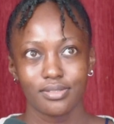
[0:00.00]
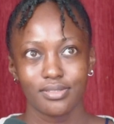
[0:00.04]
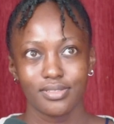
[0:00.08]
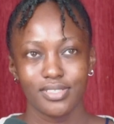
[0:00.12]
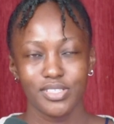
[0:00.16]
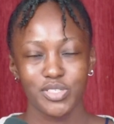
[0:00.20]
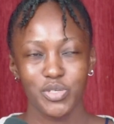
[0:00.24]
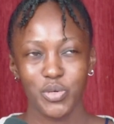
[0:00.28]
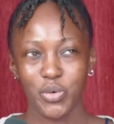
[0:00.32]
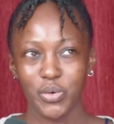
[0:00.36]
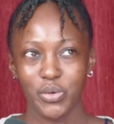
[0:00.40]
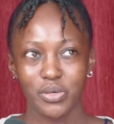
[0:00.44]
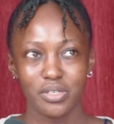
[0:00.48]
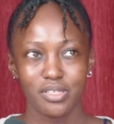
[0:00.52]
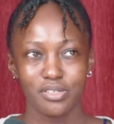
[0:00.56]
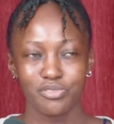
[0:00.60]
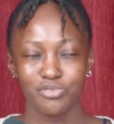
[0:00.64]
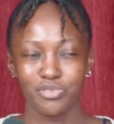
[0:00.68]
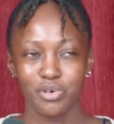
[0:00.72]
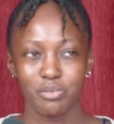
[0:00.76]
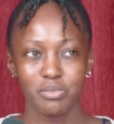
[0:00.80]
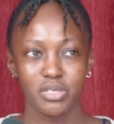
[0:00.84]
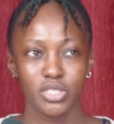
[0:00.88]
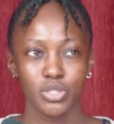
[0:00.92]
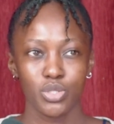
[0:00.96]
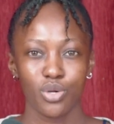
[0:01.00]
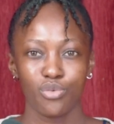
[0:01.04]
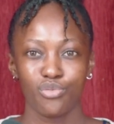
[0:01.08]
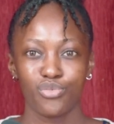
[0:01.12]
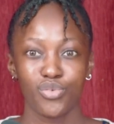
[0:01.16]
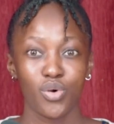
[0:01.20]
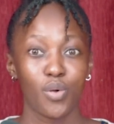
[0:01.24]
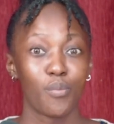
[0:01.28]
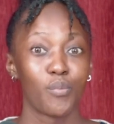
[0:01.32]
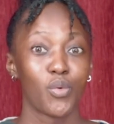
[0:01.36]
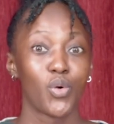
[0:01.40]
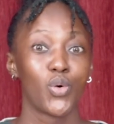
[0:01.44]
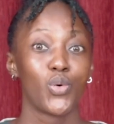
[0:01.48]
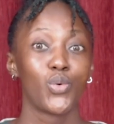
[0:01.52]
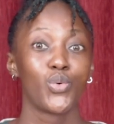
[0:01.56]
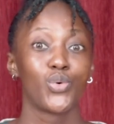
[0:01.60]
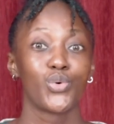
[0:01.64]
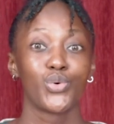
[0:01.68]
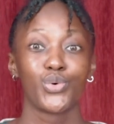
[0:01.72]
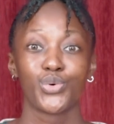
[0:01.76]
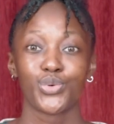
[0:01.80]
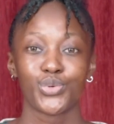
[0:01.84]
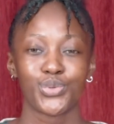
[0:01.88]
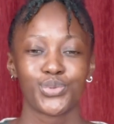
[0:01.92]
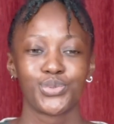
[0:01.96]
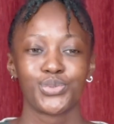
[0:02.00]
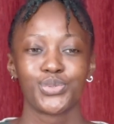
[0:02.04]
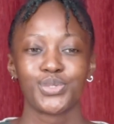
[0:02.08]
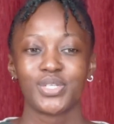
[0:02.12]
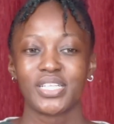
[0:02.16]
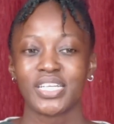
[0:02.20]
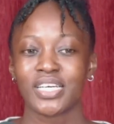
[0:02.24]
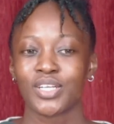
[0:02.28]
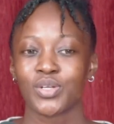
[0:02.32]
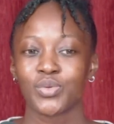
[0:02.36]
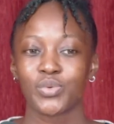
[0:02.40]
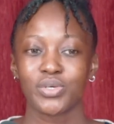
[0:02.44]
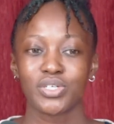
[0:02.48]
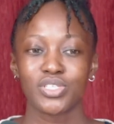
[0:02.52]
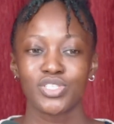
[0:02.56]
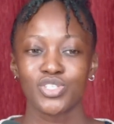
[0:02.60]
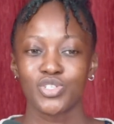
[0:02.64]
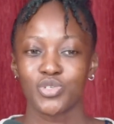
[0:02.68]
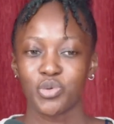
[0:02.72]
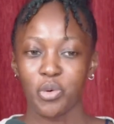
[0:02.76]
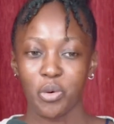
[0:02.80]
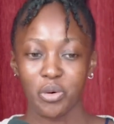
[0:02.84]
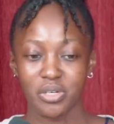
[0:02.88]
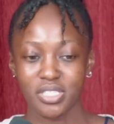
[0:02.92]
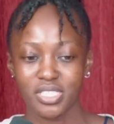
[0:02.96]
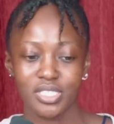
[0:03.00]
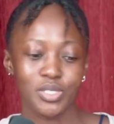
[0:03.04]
this whole information from Google and whatnot.